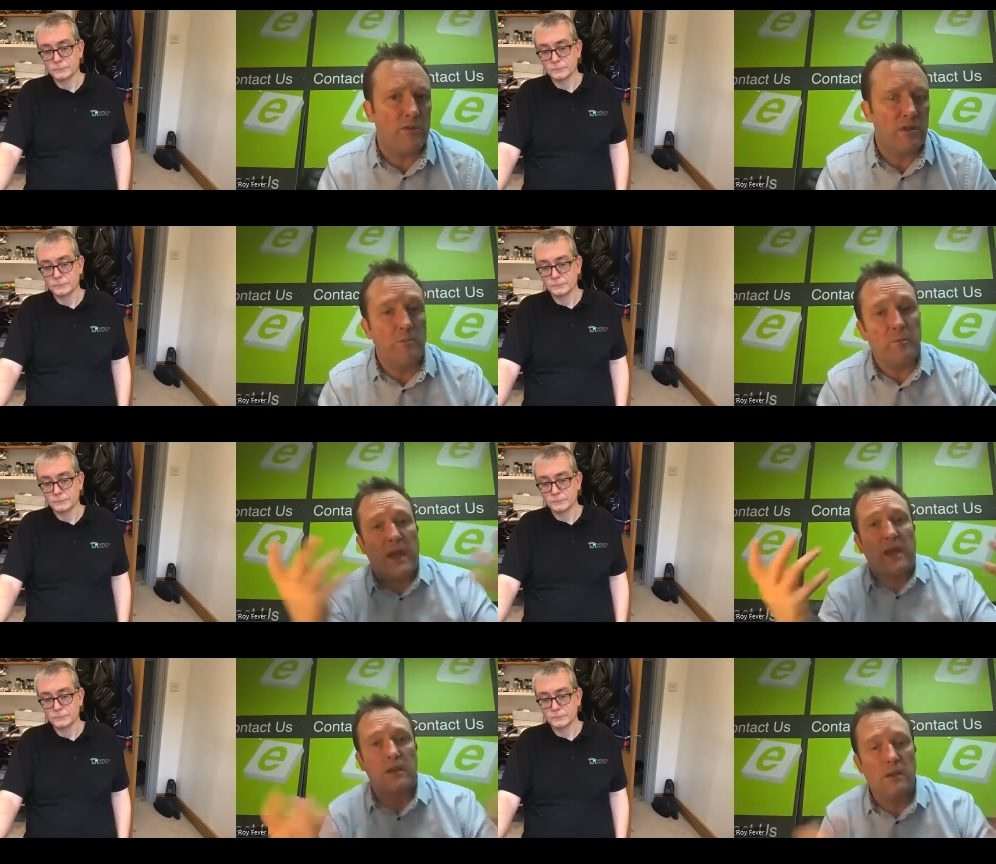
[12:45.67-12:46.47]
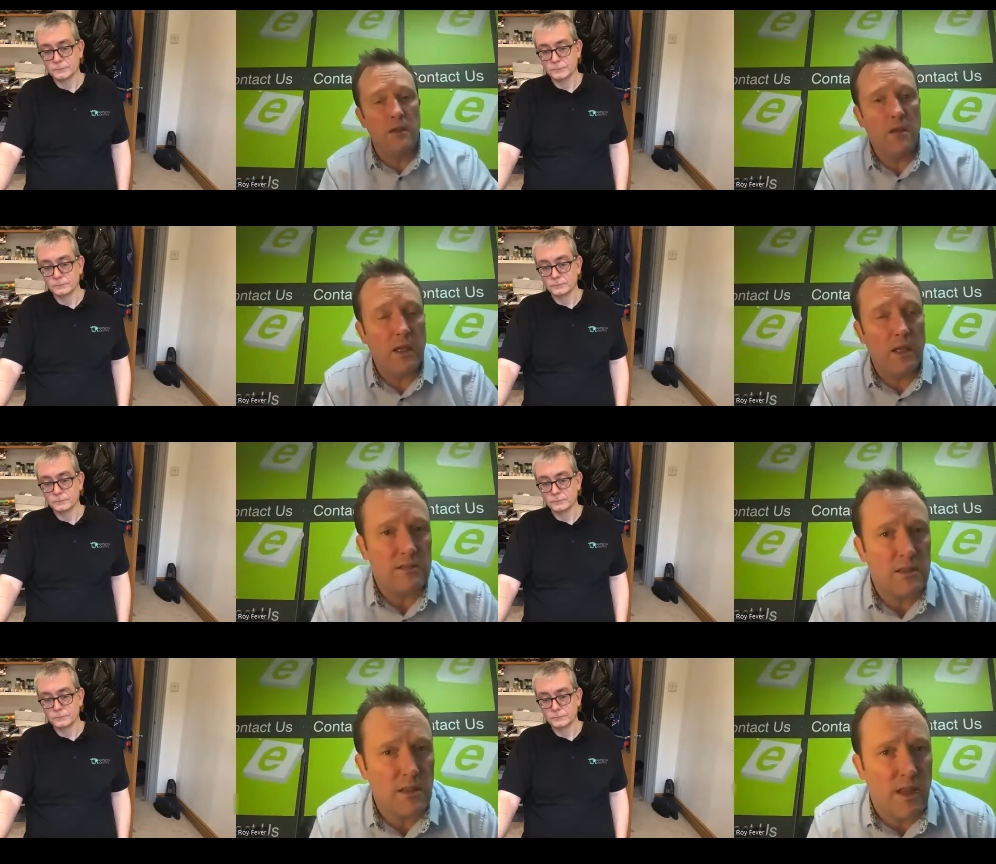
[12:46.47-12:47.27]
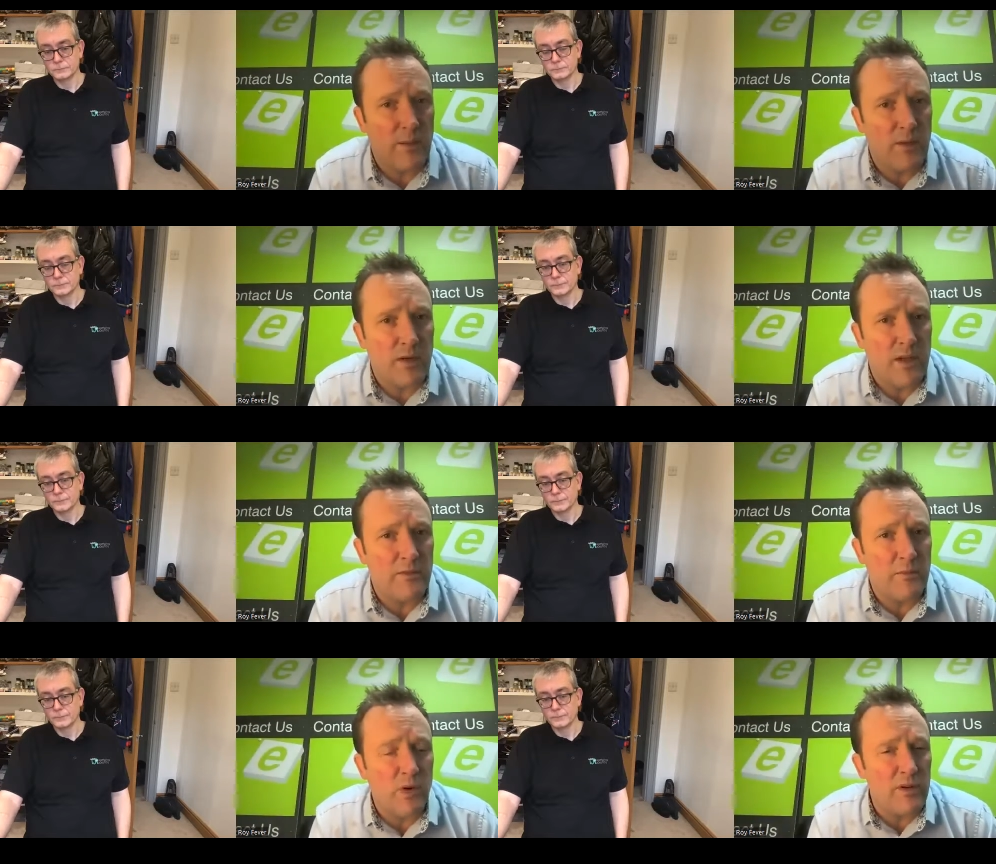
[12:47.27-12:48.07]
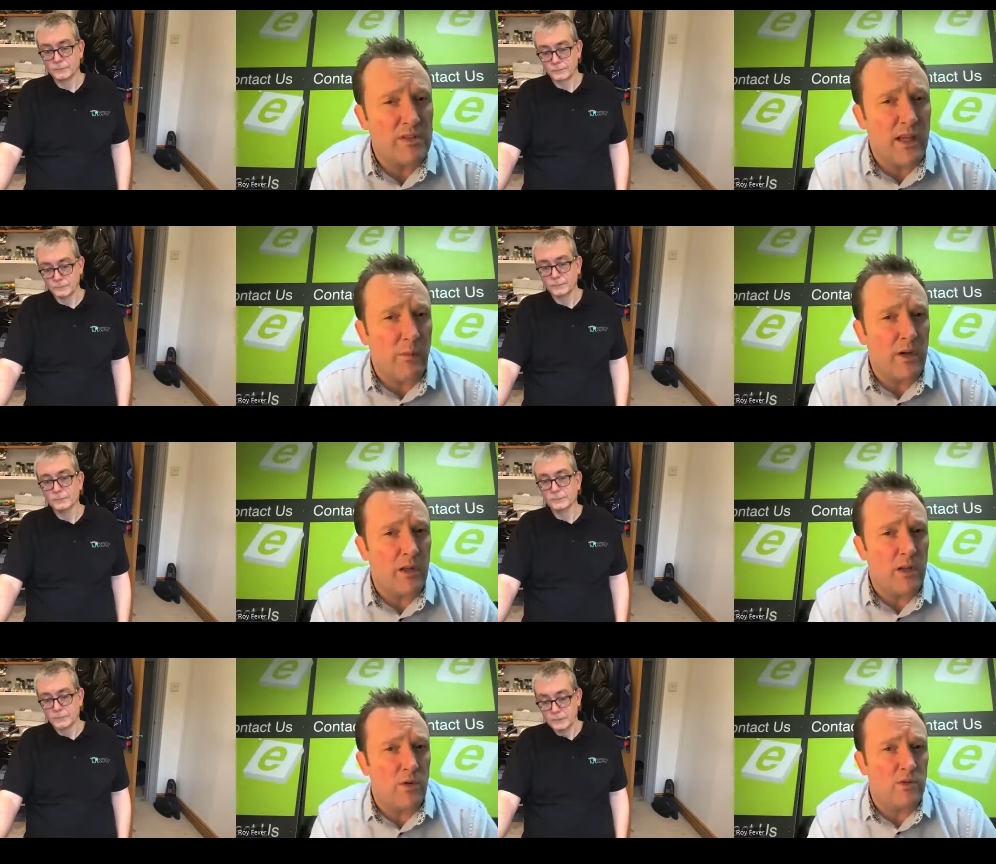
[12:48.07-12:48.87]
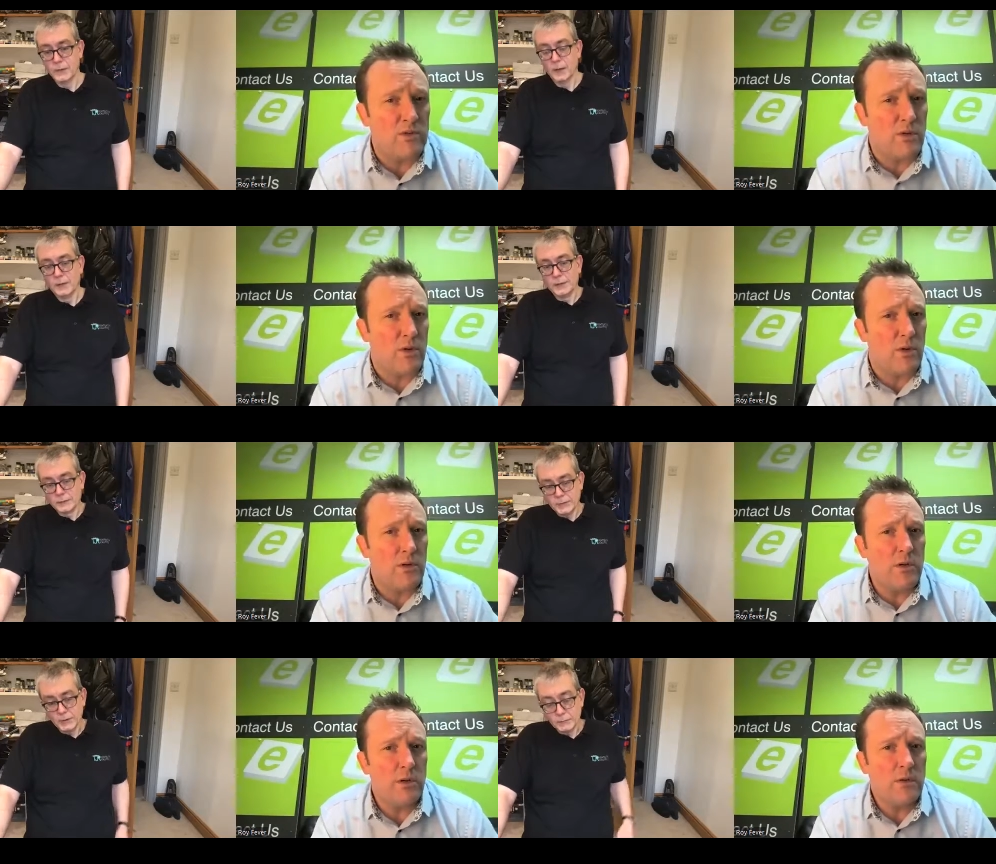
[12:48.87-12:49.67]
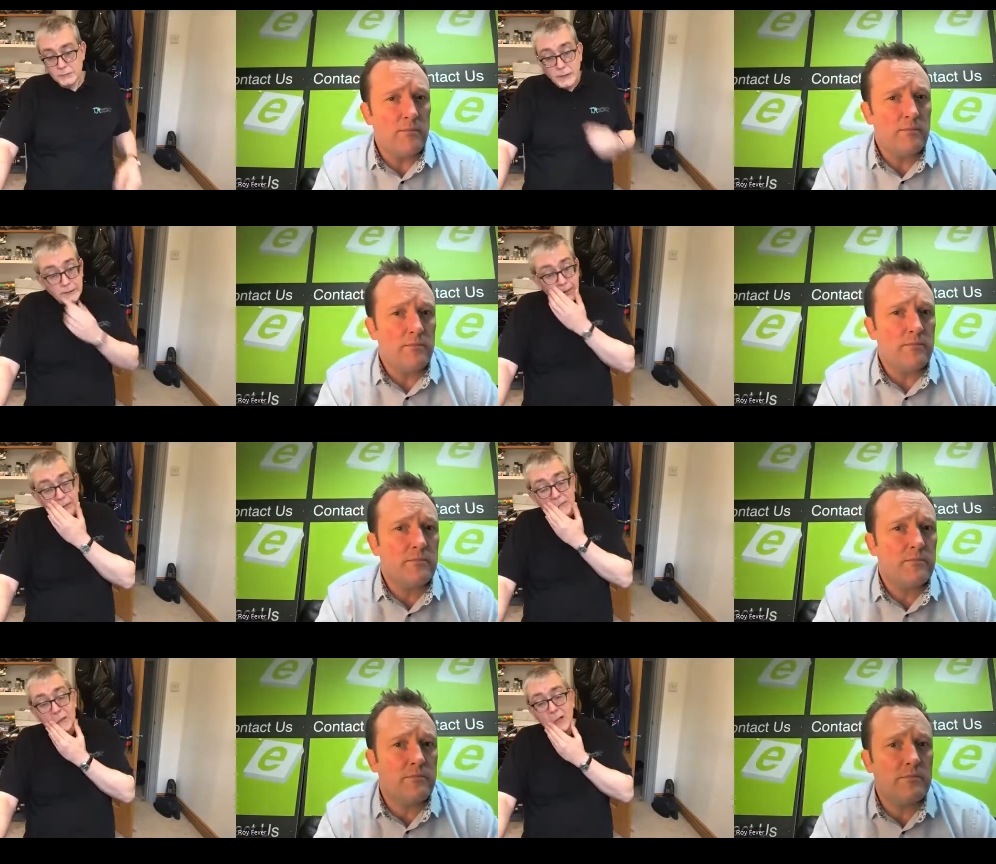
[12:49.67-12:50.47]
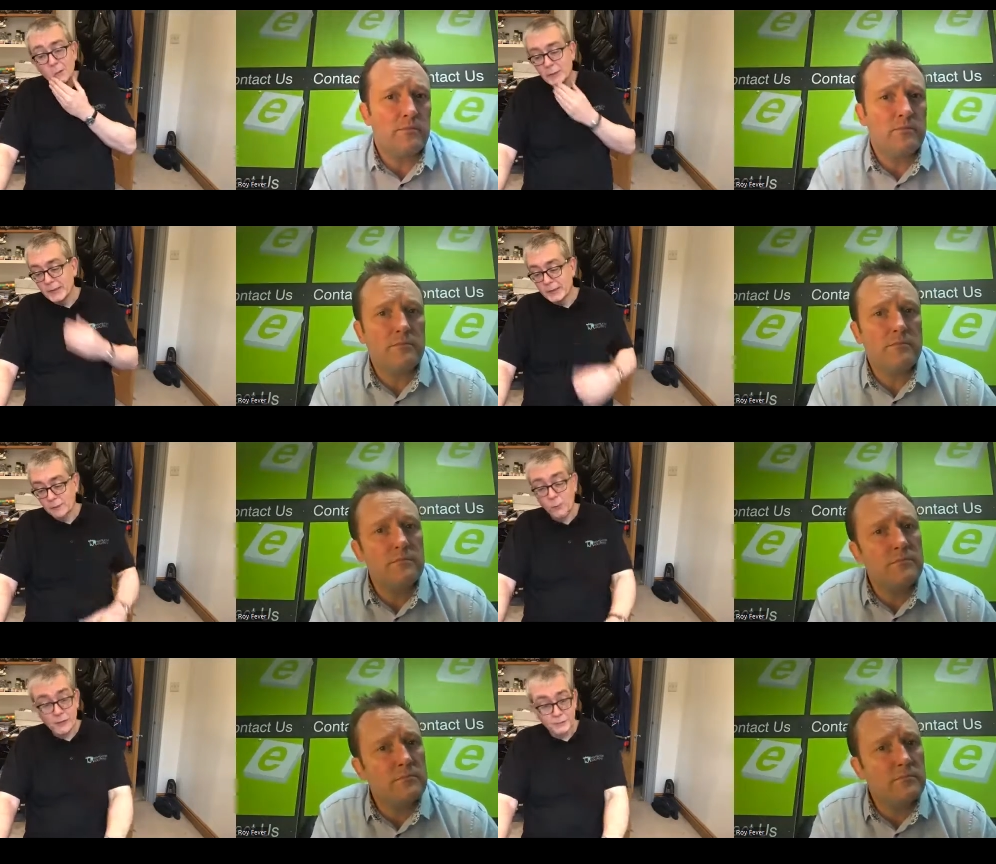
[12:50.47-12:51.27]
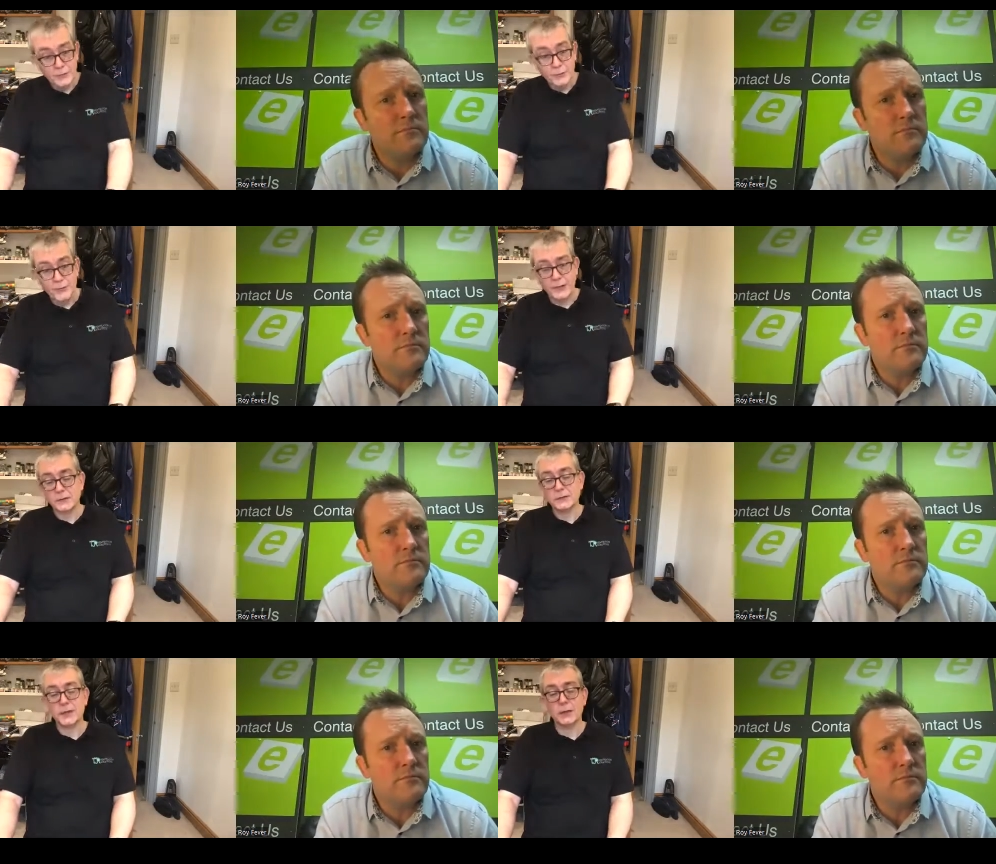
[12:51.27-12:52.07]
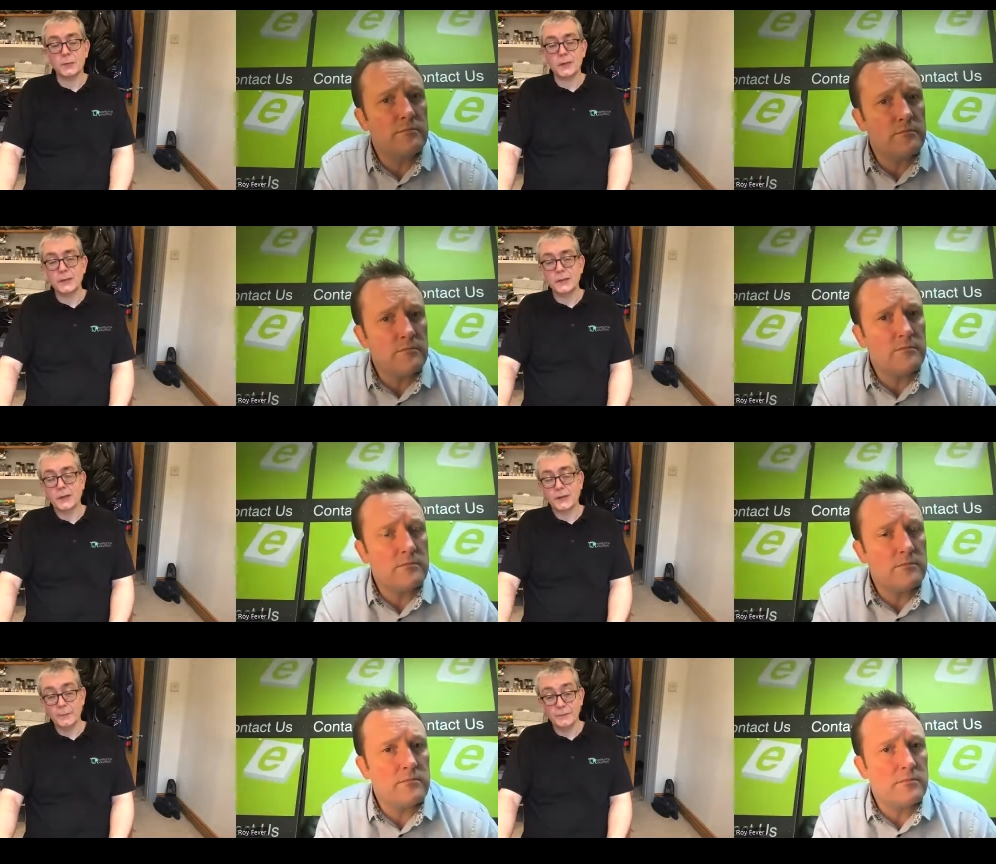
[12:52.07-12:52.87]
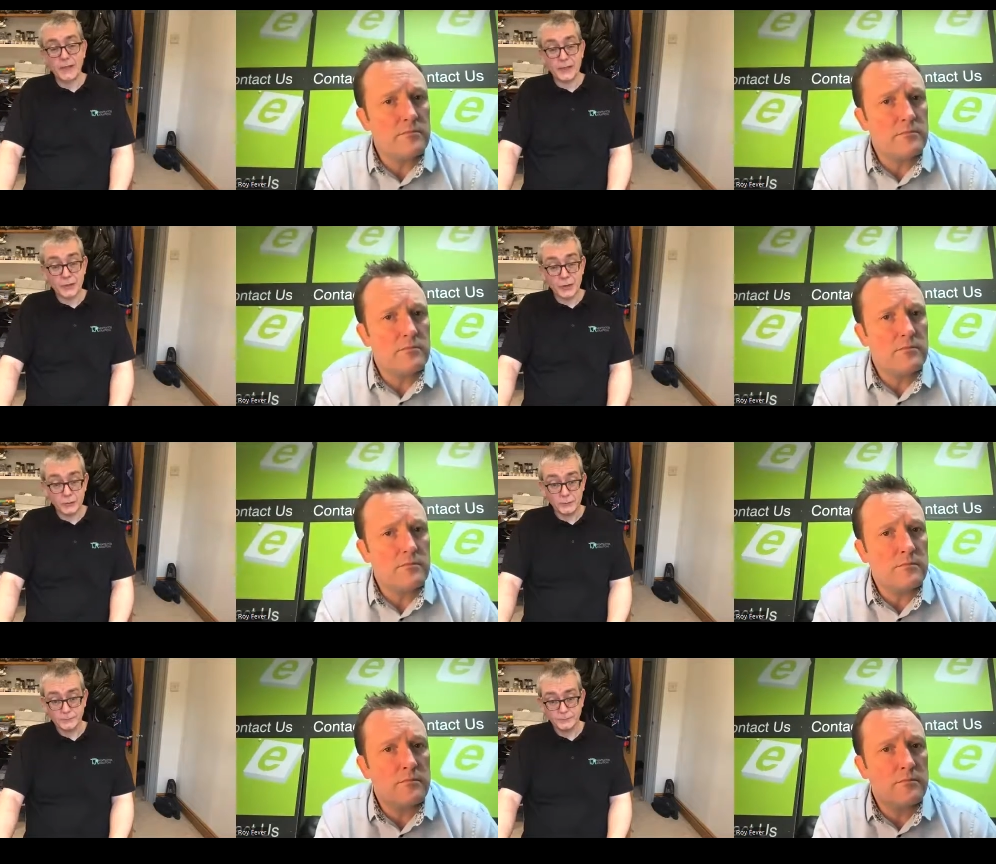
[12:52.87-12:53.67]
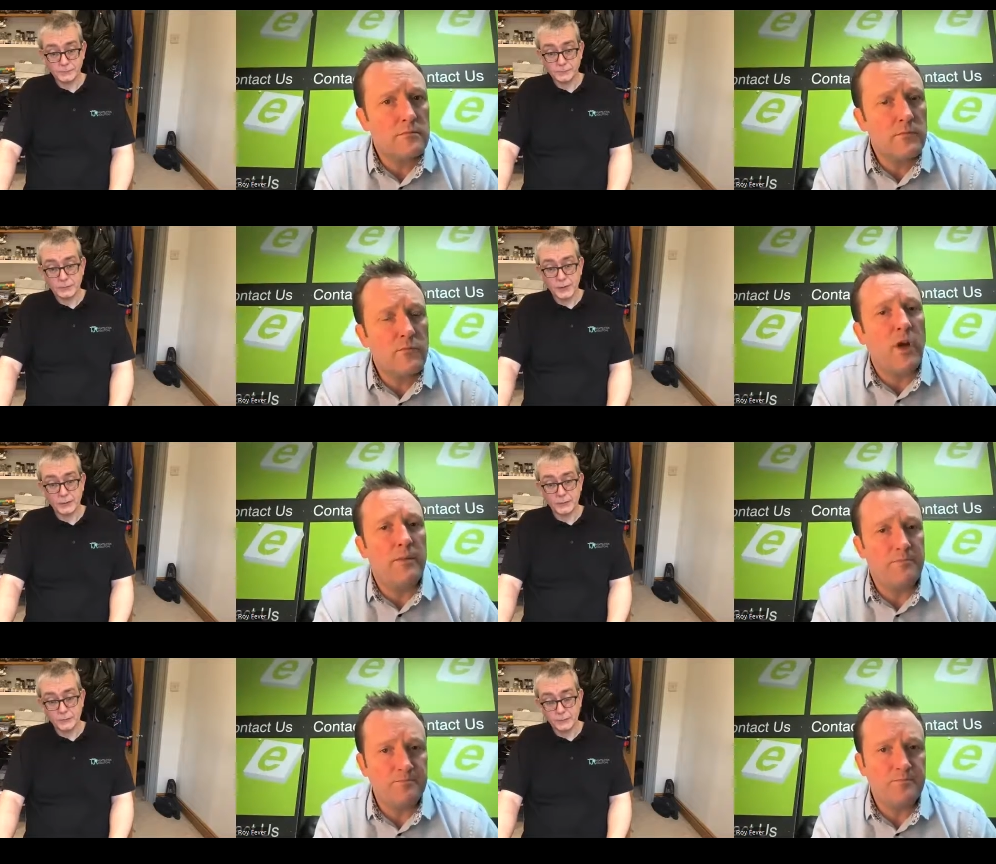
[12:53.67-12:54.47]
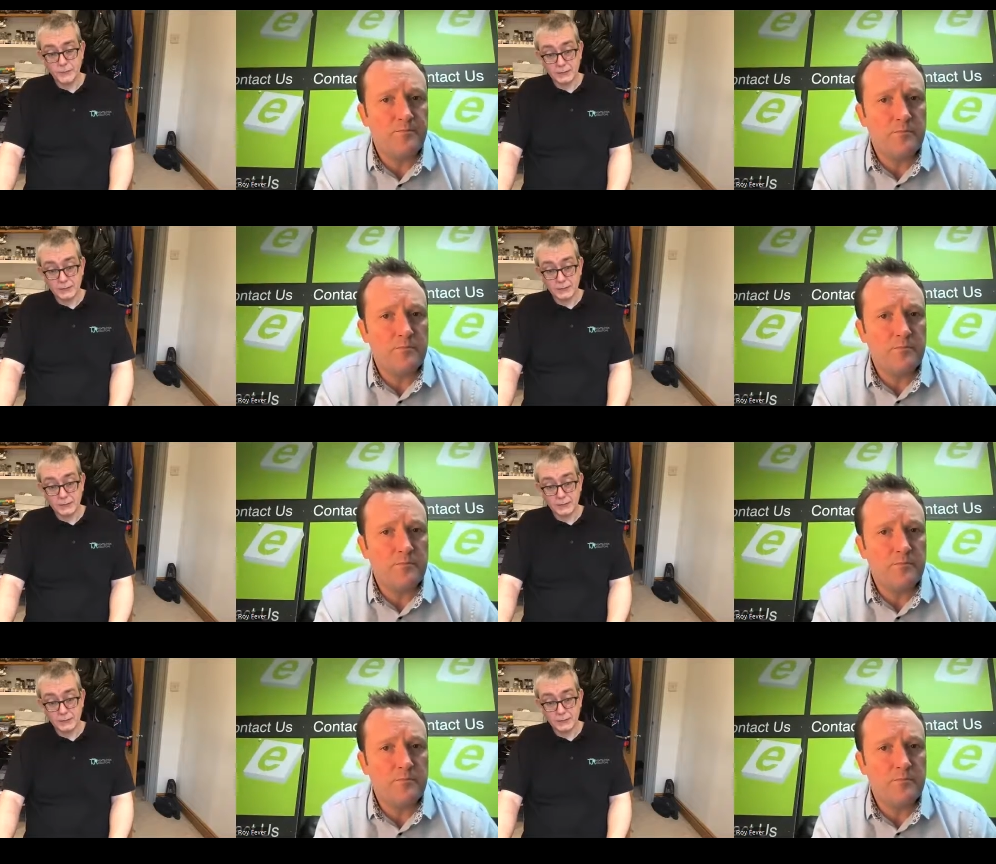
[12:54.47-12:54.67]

Speaker 1: of a sudden bang it's coming on even more is that one of yours or uh, yeah
Speaker 2: so that'll be one of two things that'll be an mvhr so right.